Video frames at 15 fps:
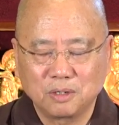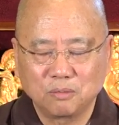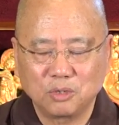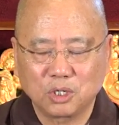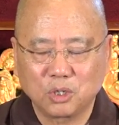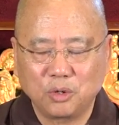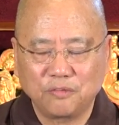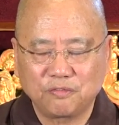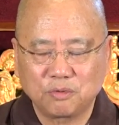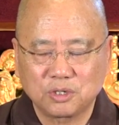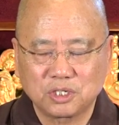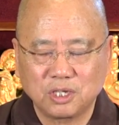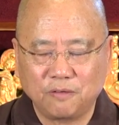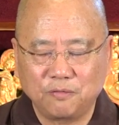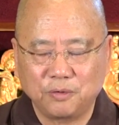We're going through
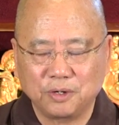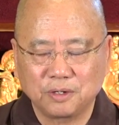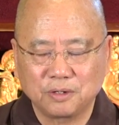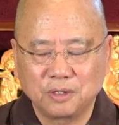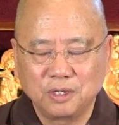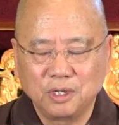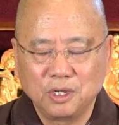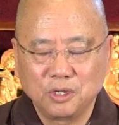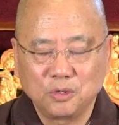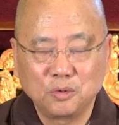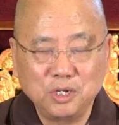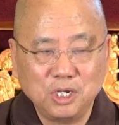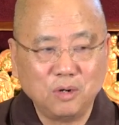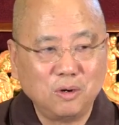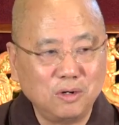suffering. You
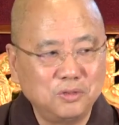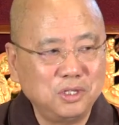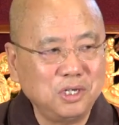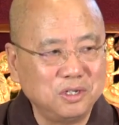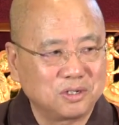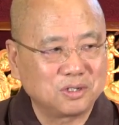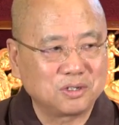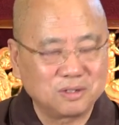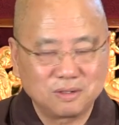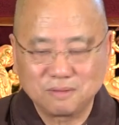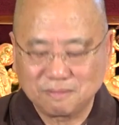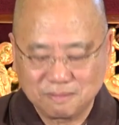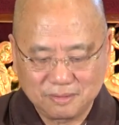need all these.